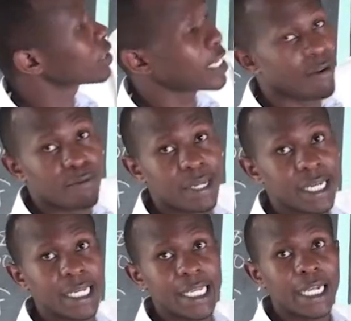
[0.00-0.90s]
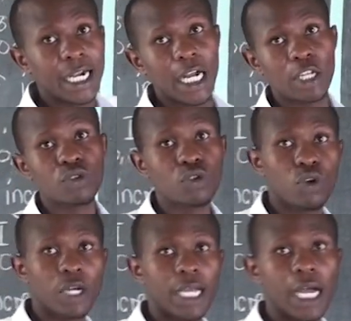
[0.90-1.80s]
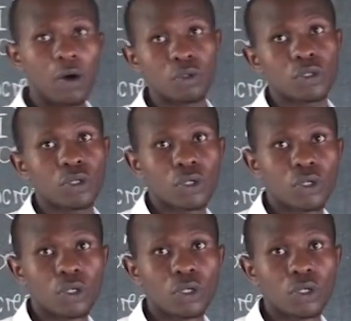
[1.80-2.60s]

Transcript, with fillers: zeros have been cancelled out.